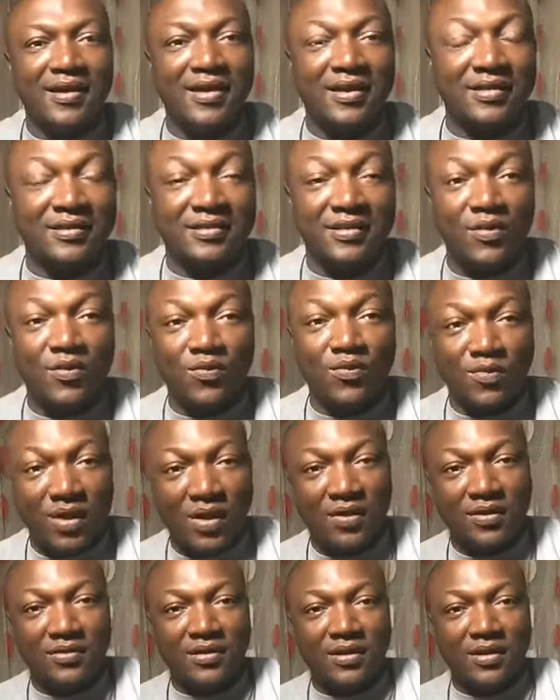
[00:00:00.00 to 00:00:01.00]
it's a well
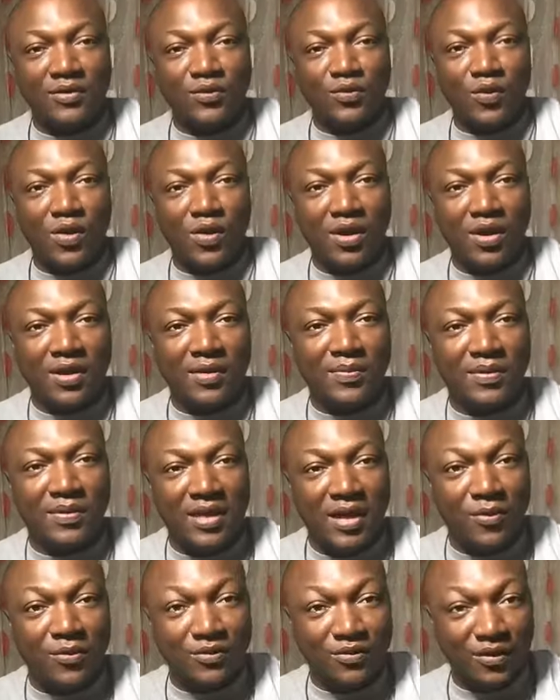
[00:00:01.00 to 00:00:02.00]
done work, but
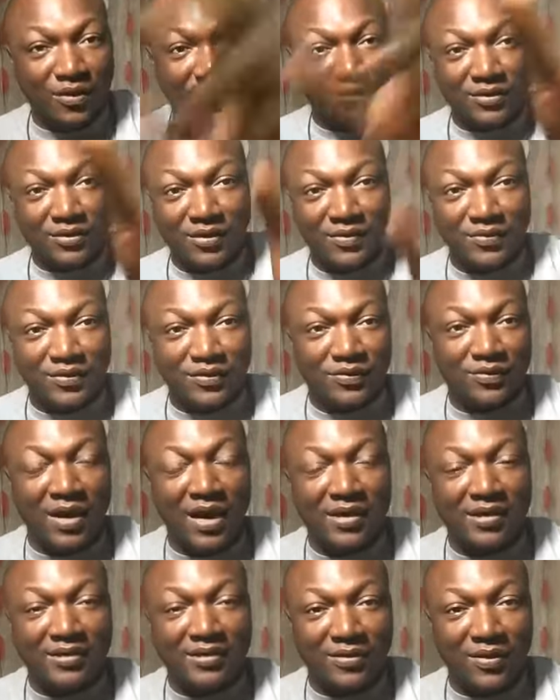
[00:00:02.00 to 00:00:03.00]
I will talk to you to
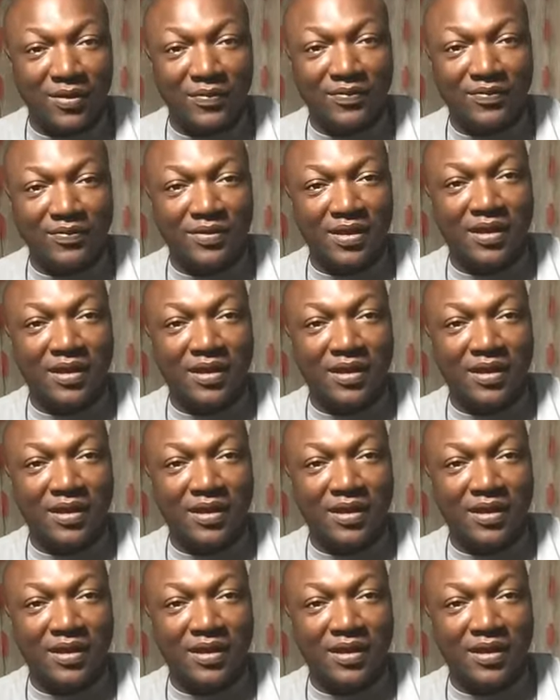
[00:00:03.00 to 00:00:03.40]
wrap it up.